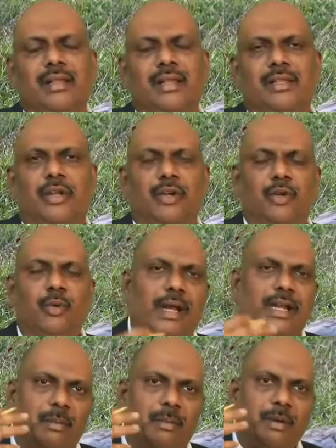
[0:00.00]
Now,
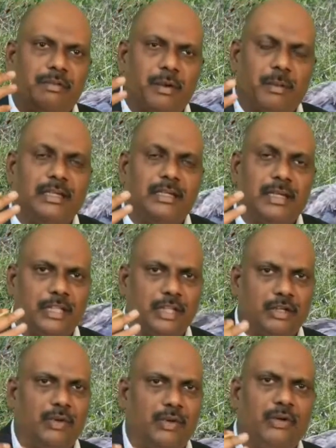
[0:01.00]
while coming from, as I
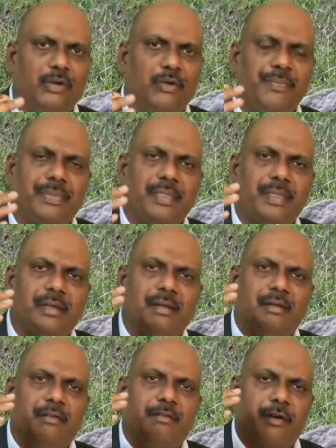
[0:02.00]
told you,
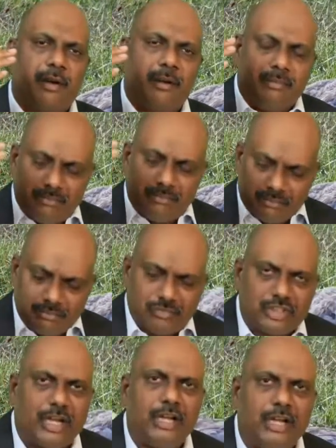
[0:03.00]
from
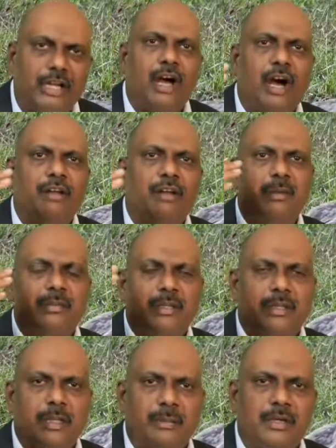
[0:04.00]
China or from
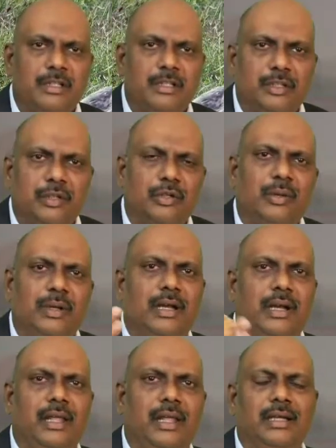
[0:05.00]
Tibet to
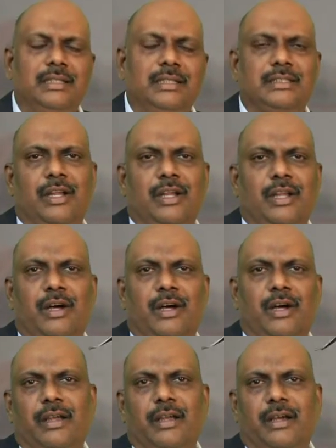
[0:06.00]
India is not
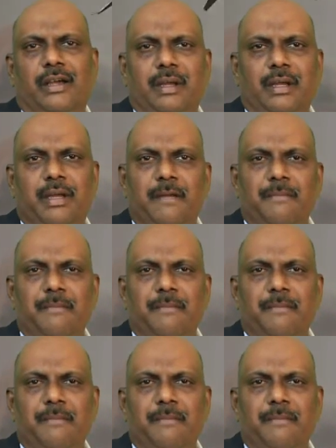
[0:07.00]
a big deal.